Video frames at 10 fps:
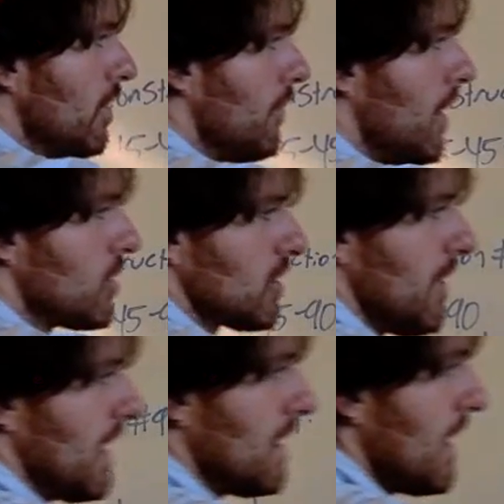a bunch. I'll
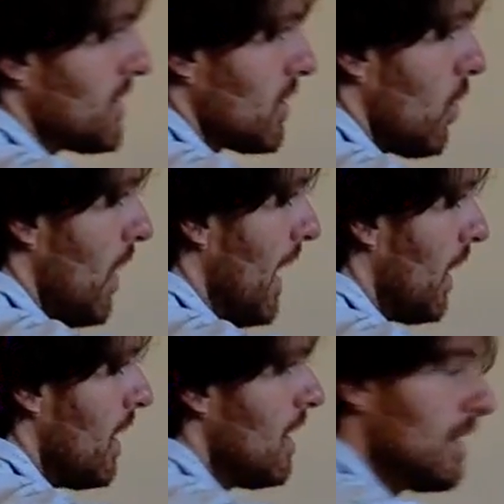make it nice and
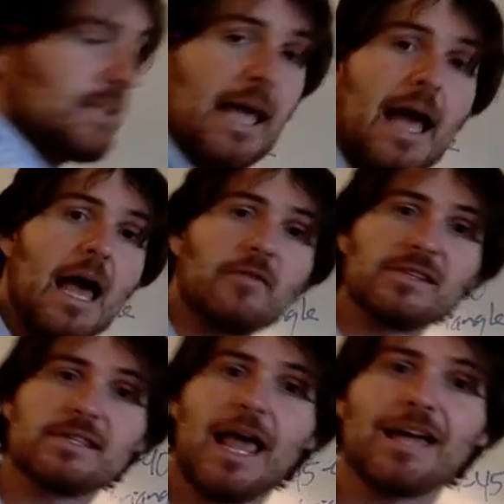quick. Say I have a
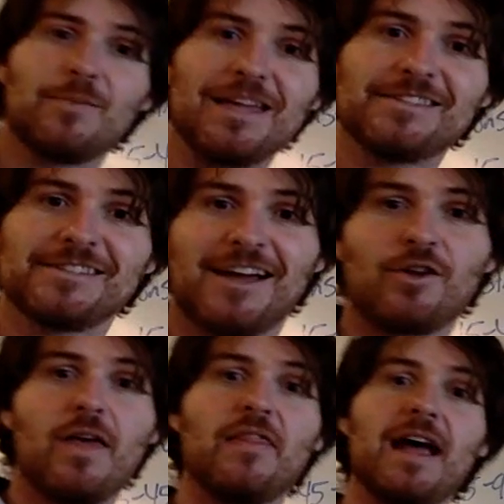segment. I know
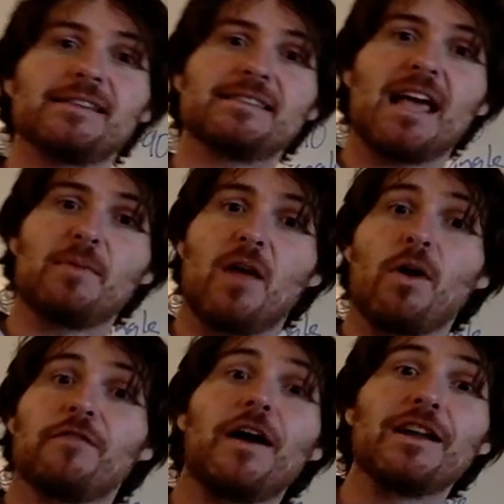that segment, I
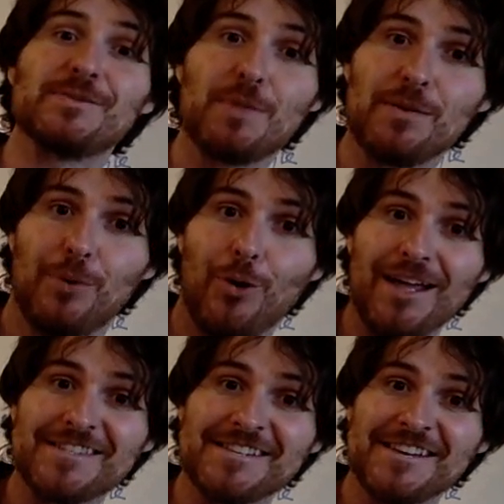want to find its
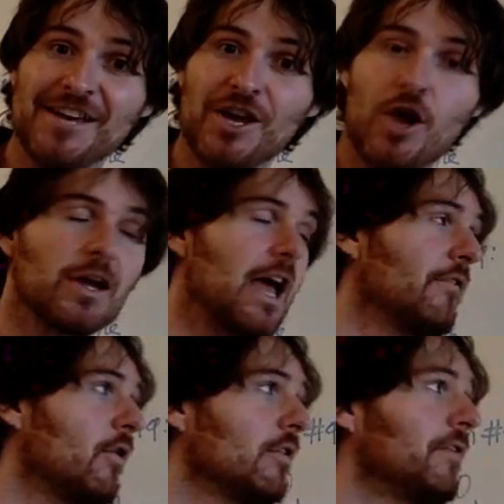midpoint. Okay, if
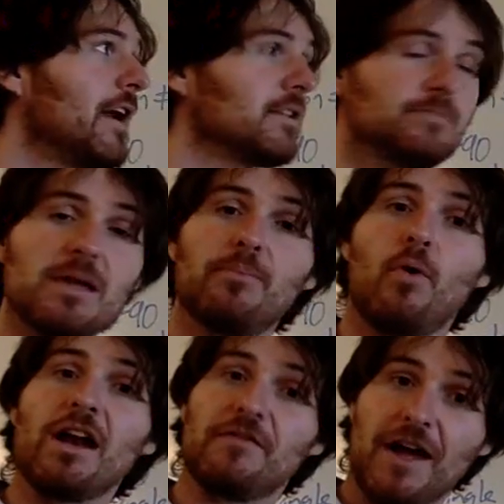I want to find its
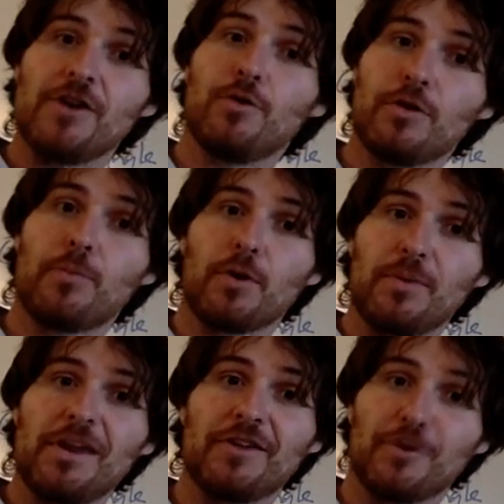midpoint, if I knew where the
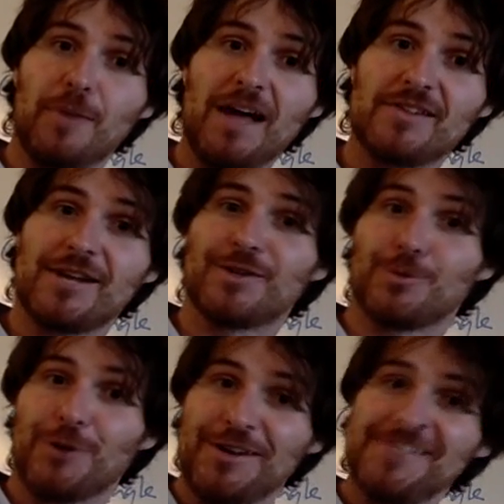perpendicular bisector
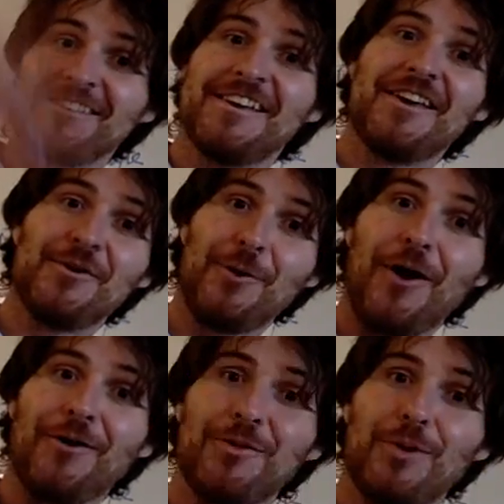was,
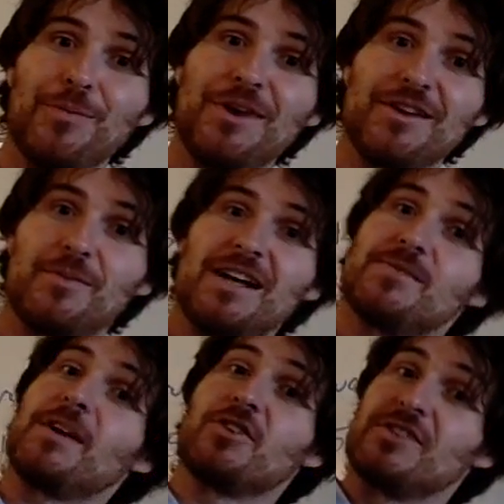well, the perpendicular
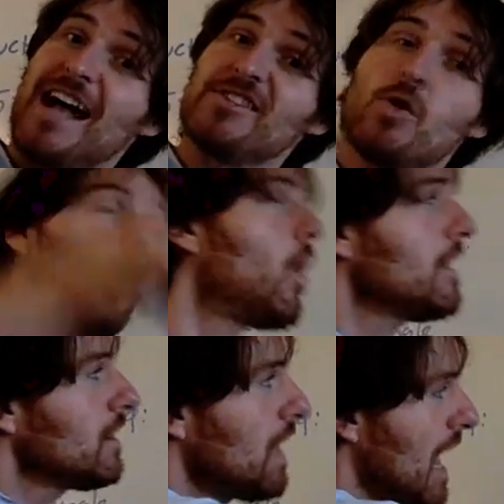bisector, that's the
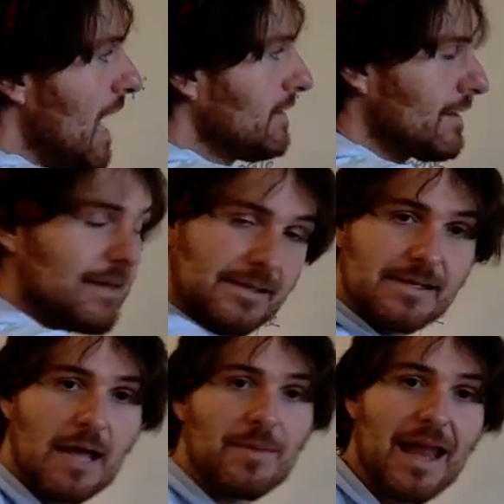one line that this
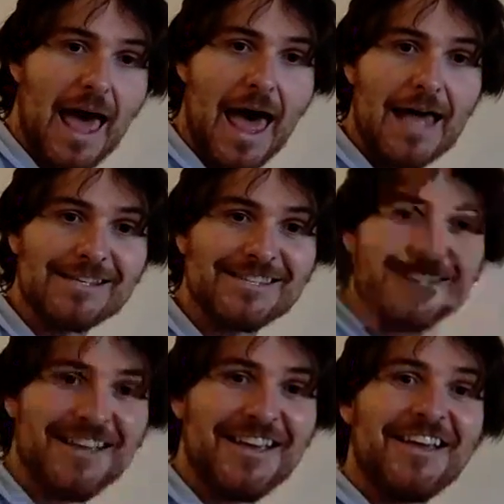segment has
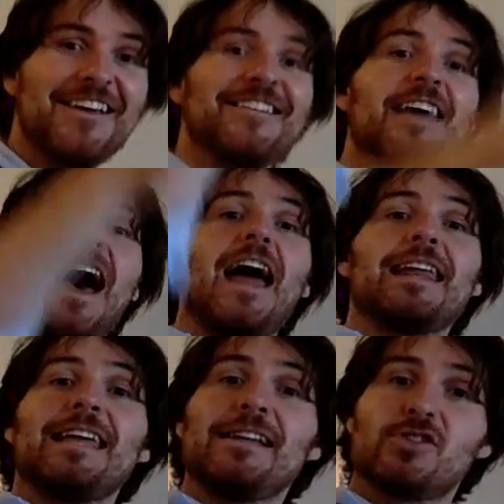that
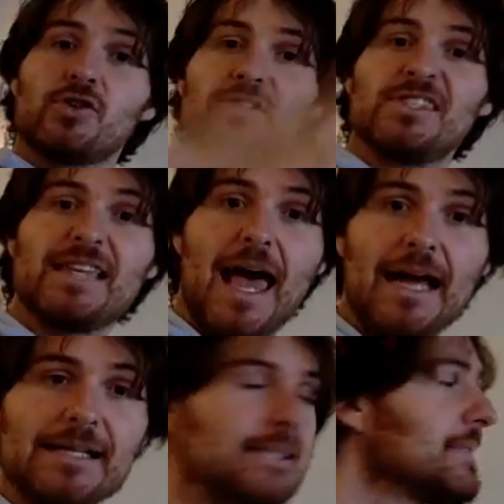
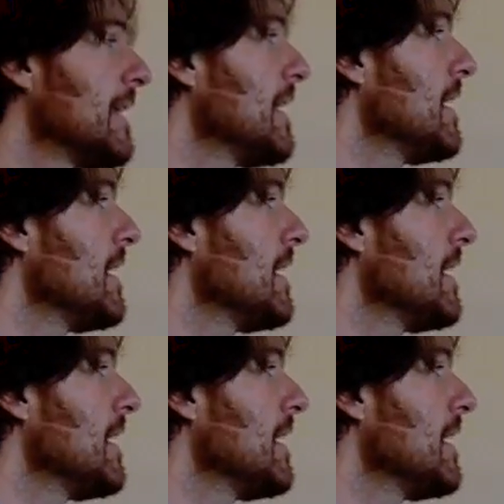intersects